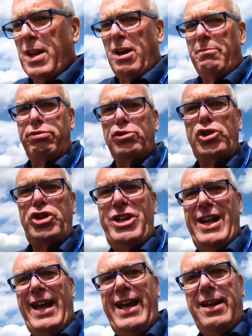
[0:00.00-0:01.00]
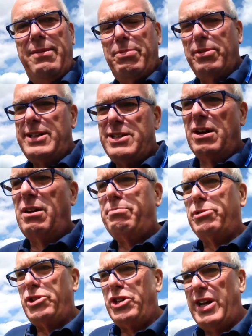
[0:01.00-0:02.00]
a brush stick but it's not a
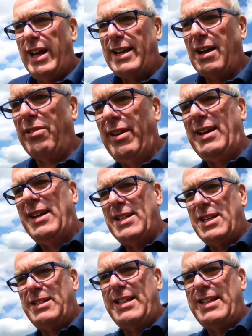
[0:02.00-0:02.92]
brush stick I think it's a